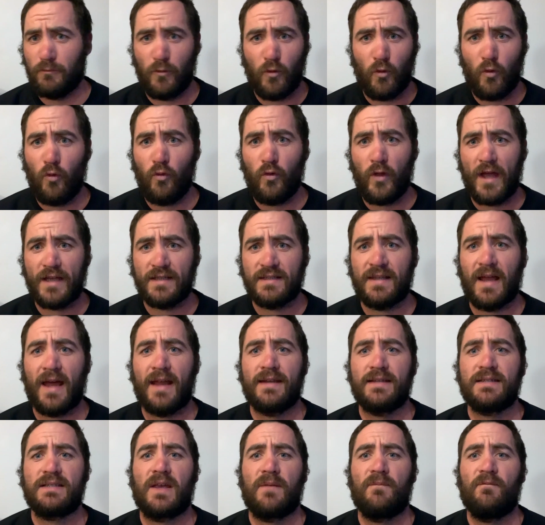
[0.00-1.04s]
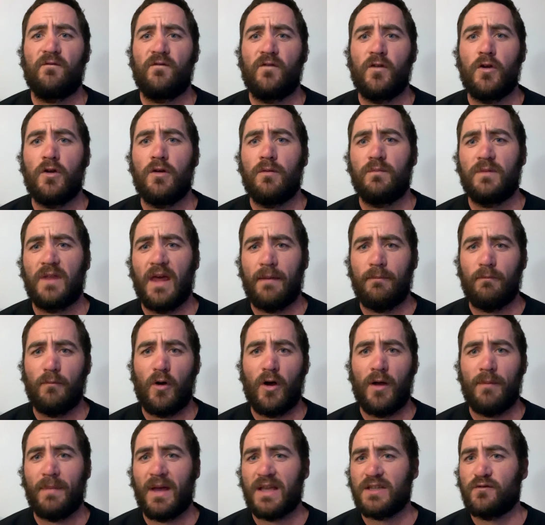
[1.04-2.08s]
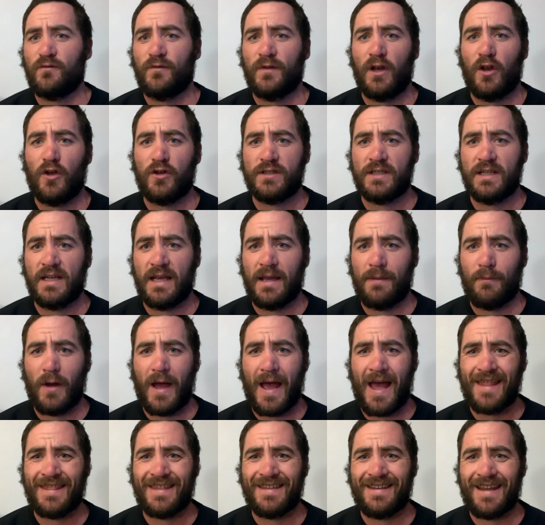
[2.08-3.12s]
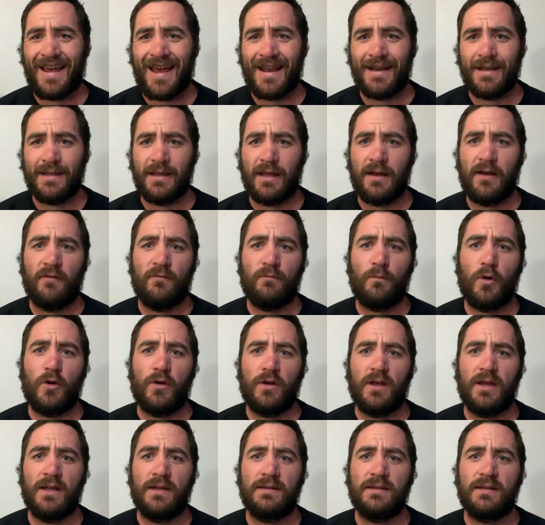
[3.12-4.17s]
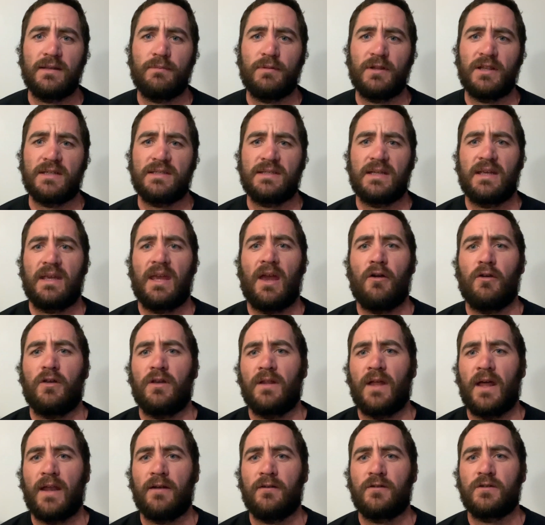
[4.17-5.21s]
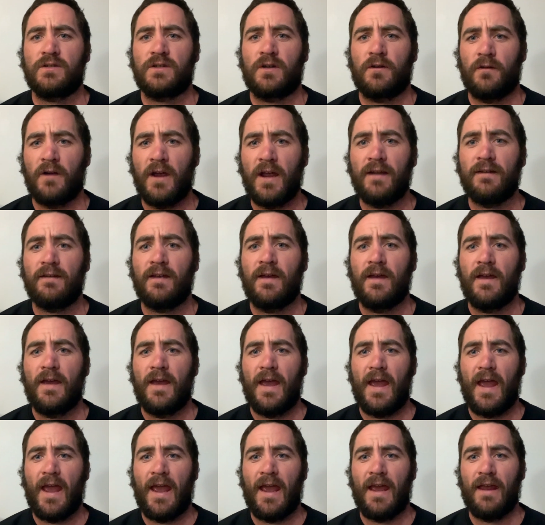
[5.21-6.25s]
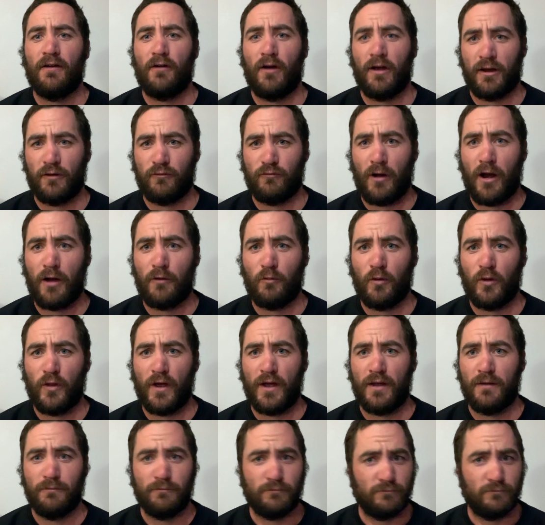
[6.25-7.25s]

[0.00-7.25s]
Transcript: All that's done is confirmed that my muzzle velocity and my other data that I've put into the ballistic calculator is correct, and I can run with it.